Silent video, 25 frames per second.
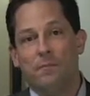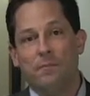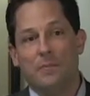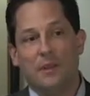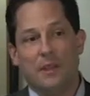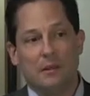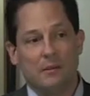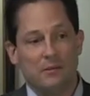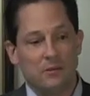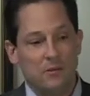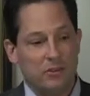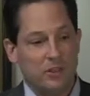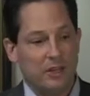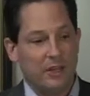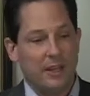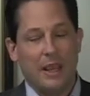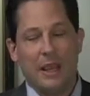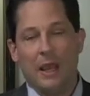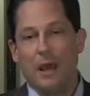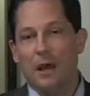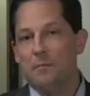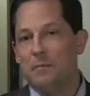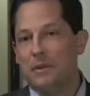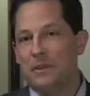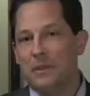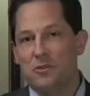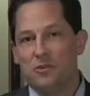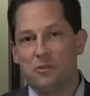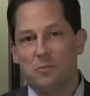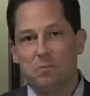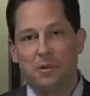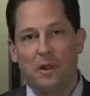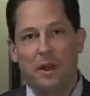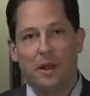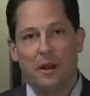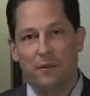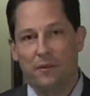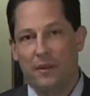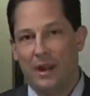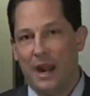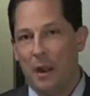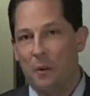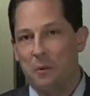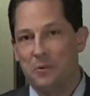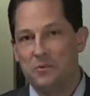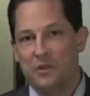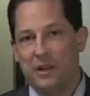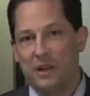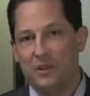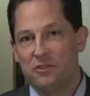The GM and the supplier that
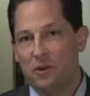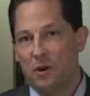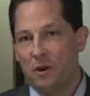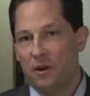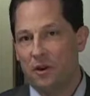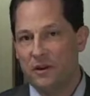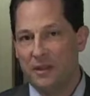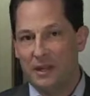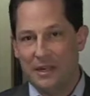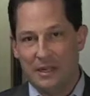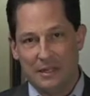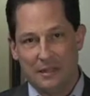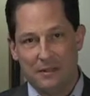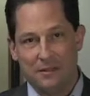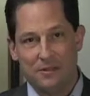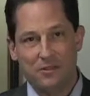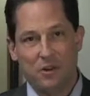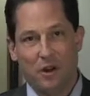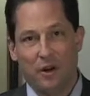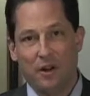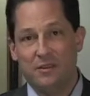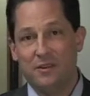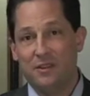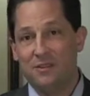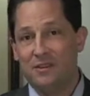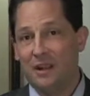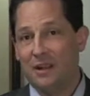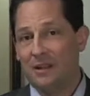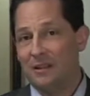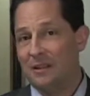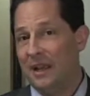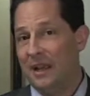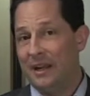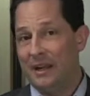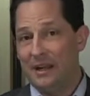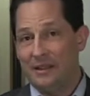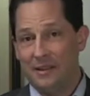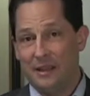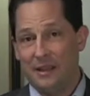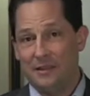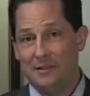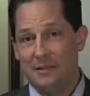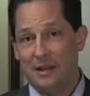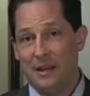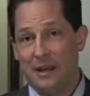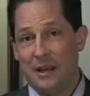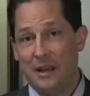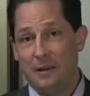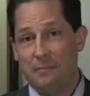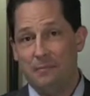I was at started to decline at that
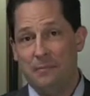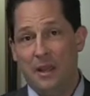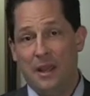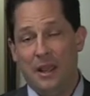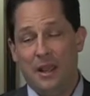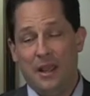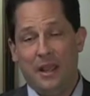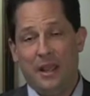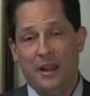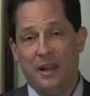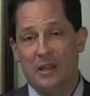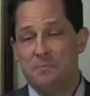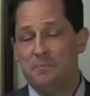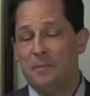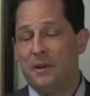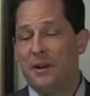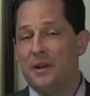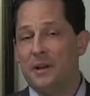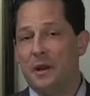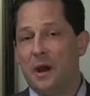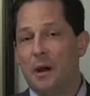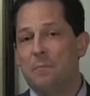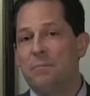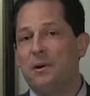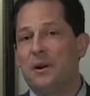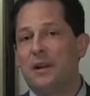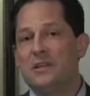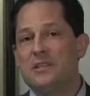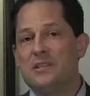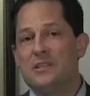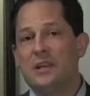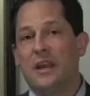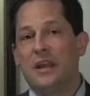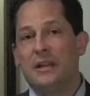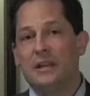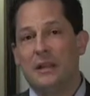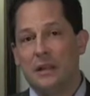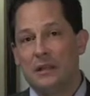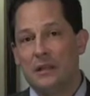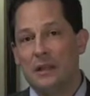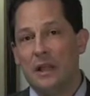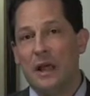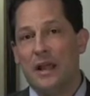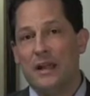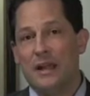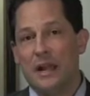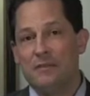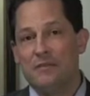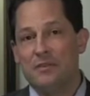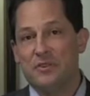time, and it's been a pretty steady
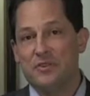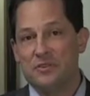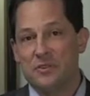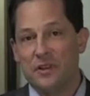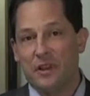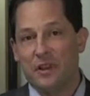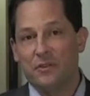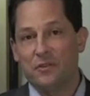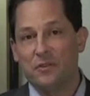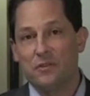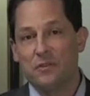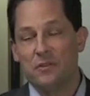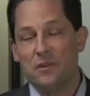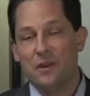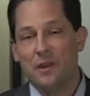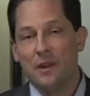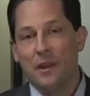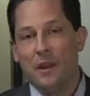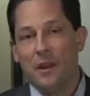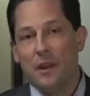decline ever since.